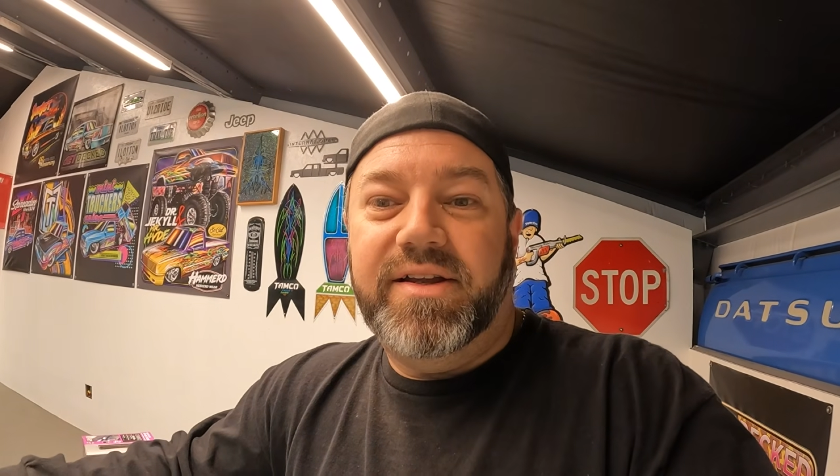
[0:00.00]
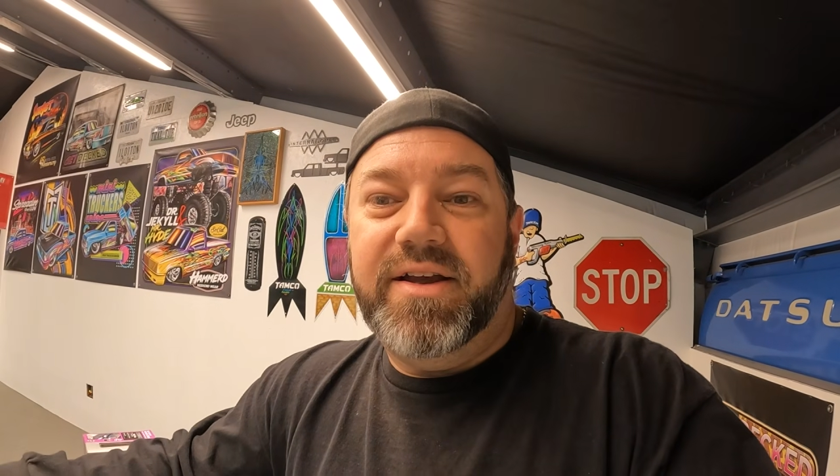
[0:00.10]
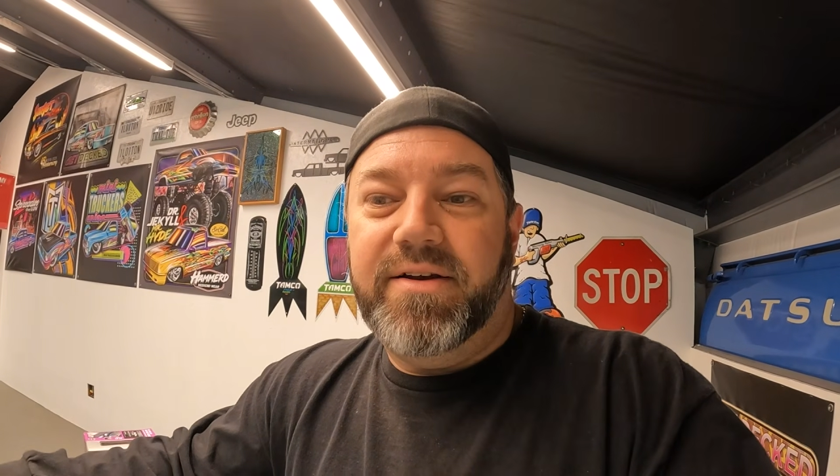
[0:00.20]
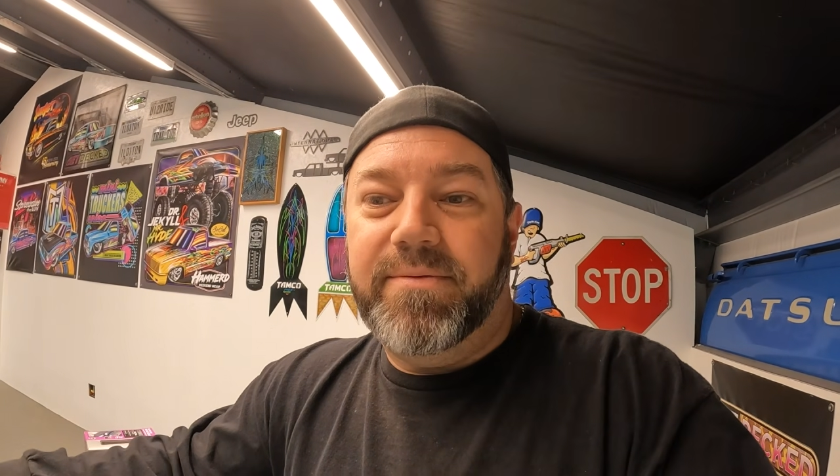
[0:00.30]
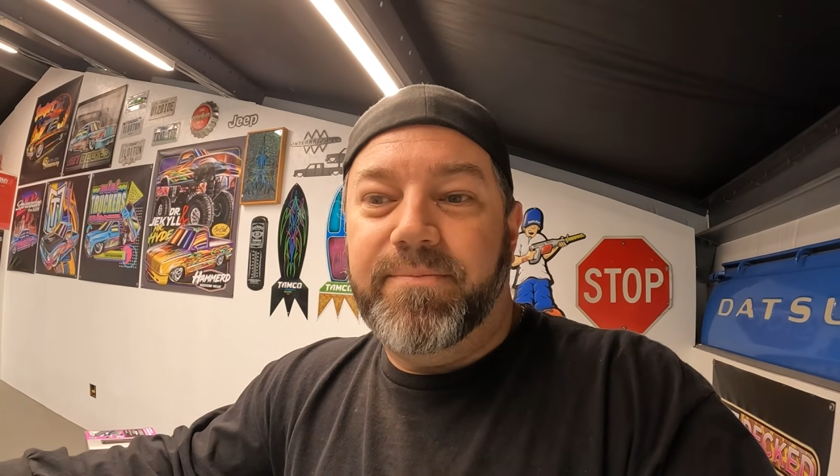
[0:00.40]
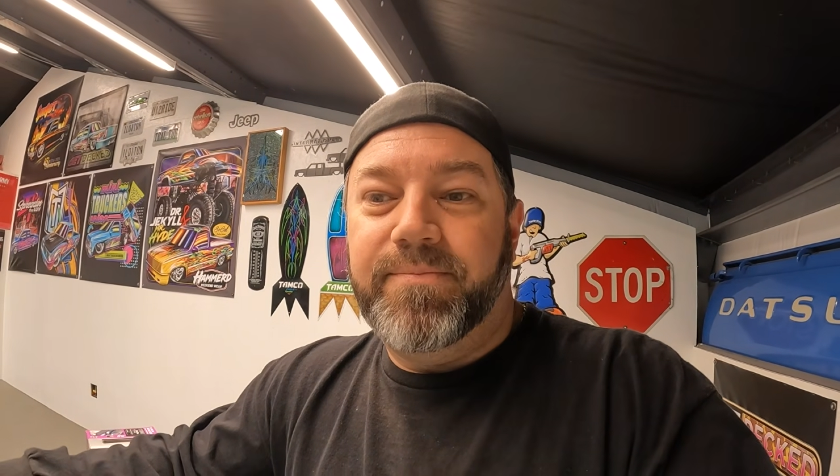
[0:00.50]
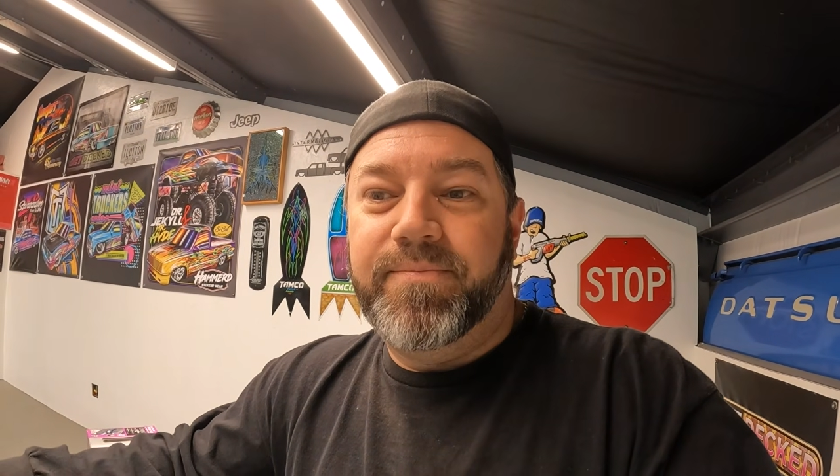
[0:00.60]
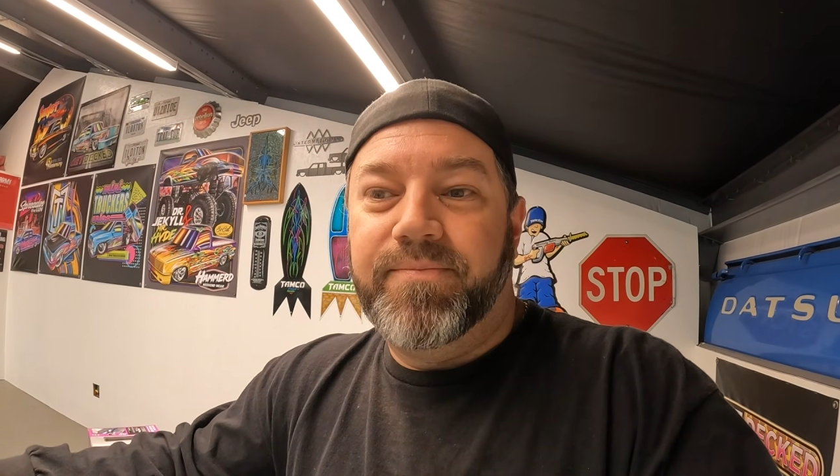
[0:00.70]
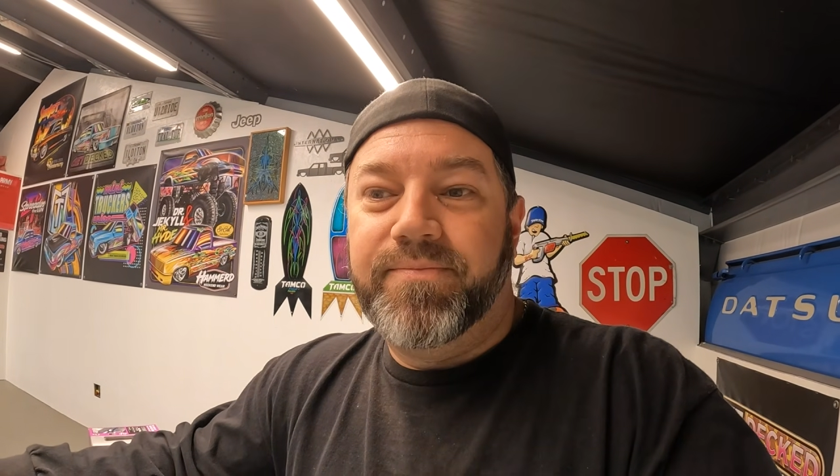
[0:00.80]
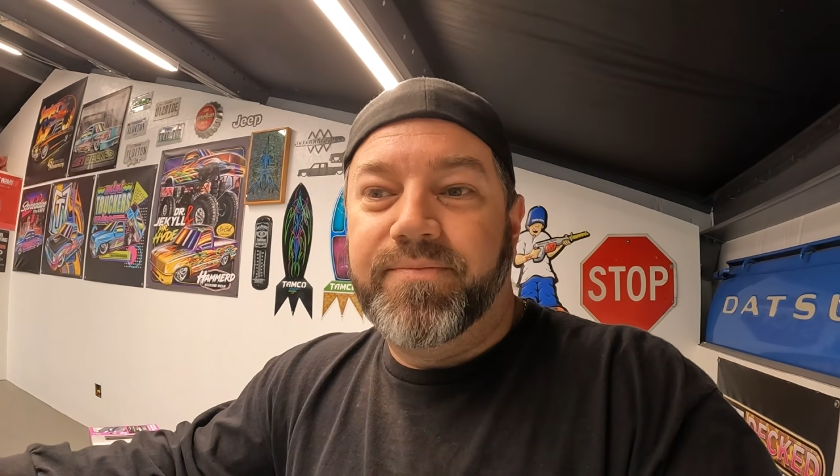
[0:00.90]

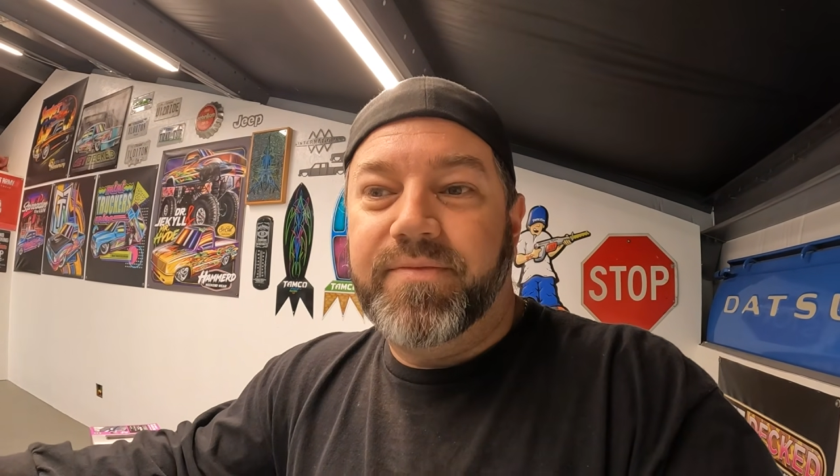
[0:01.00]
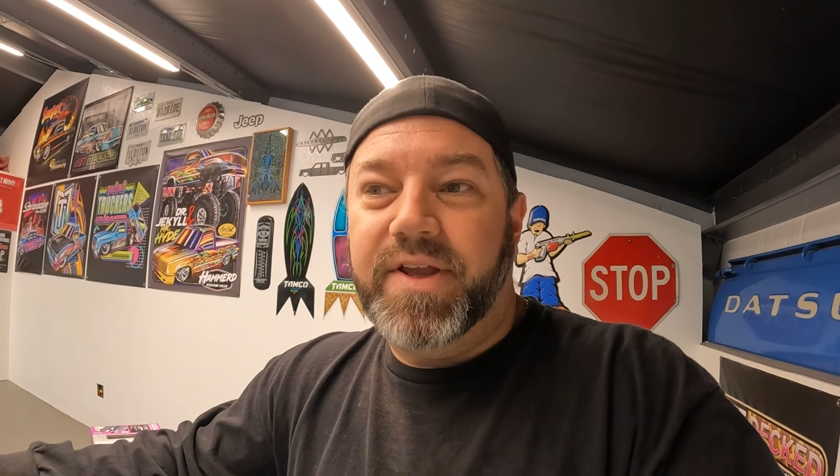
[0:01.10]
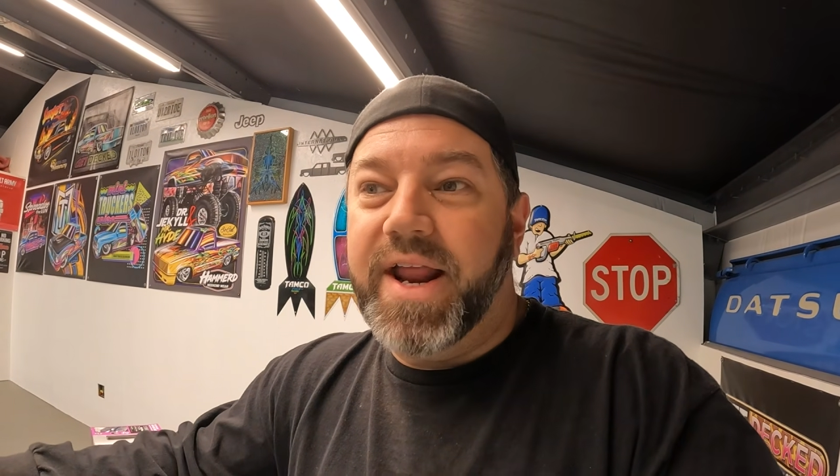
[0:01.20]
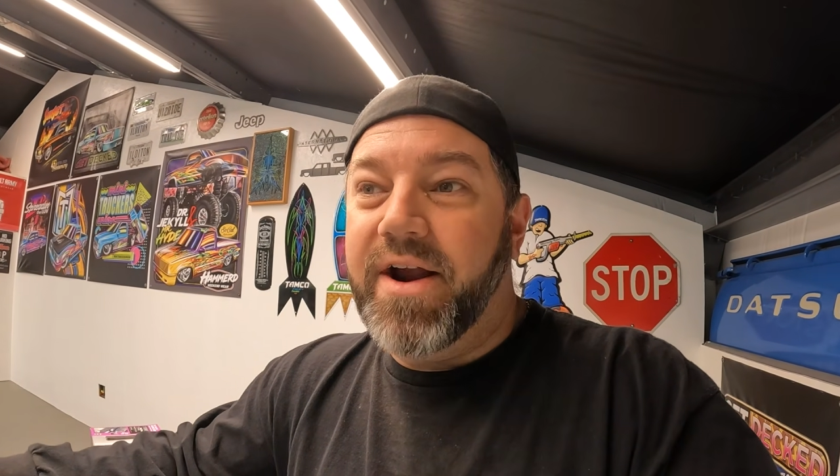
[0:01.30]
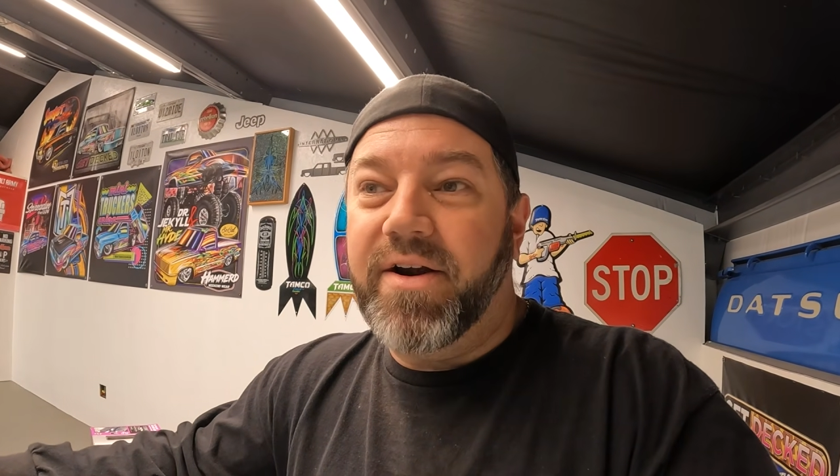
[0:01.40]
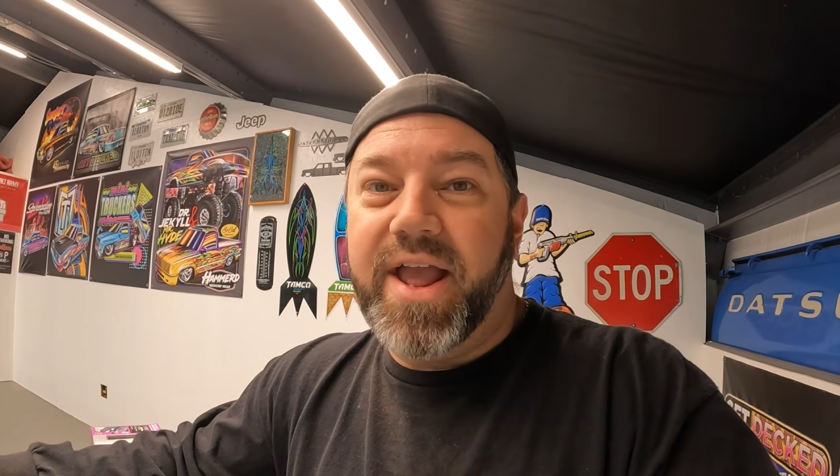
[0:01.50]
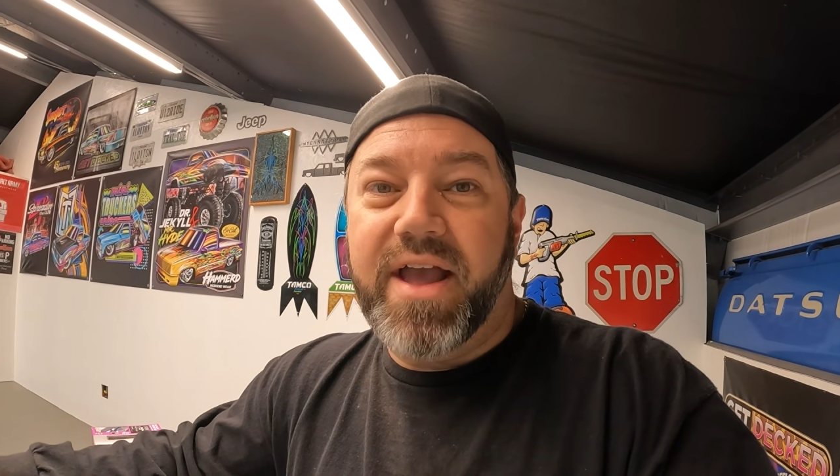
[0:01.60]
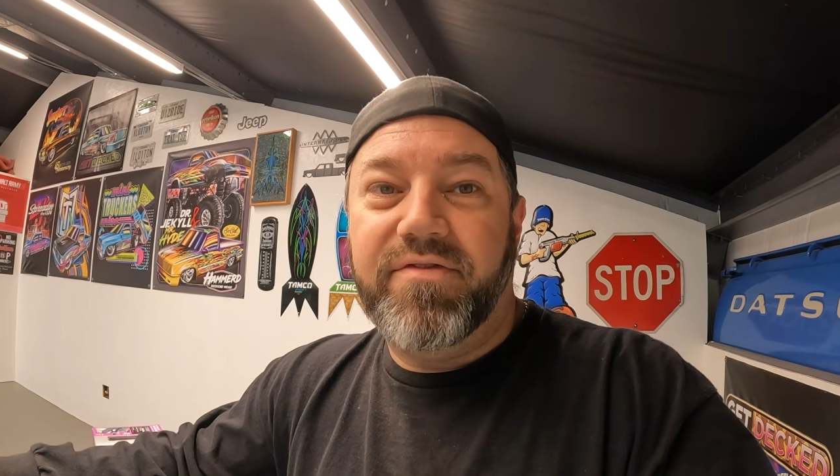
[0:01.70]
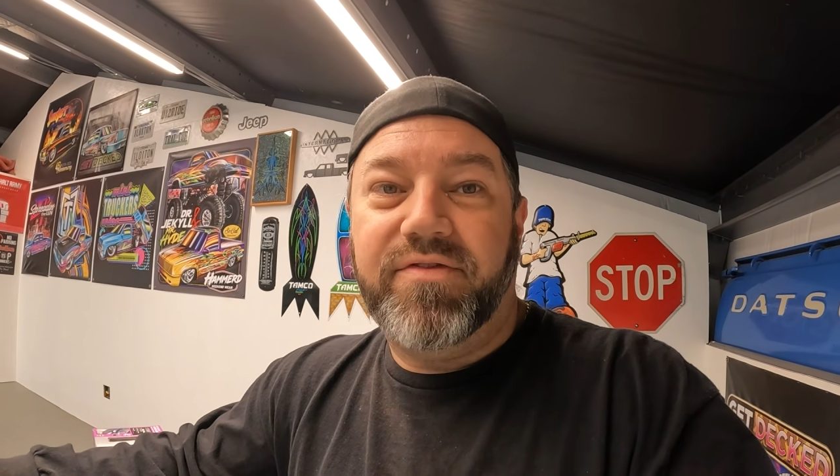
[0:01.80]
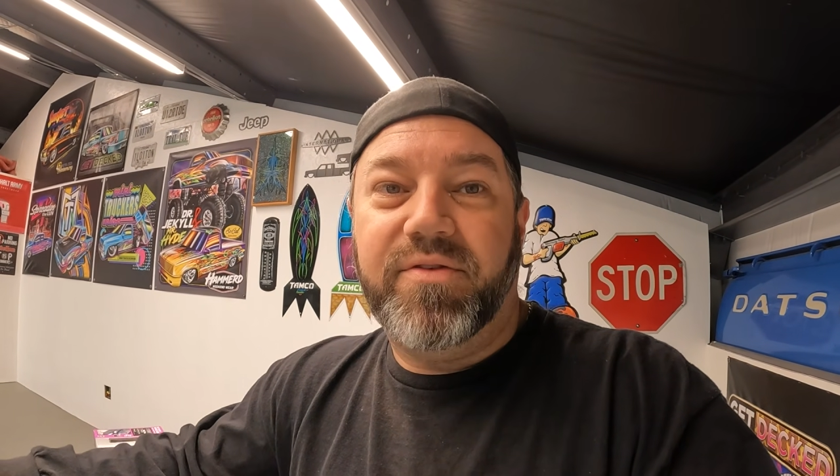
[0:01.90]
an hour and a half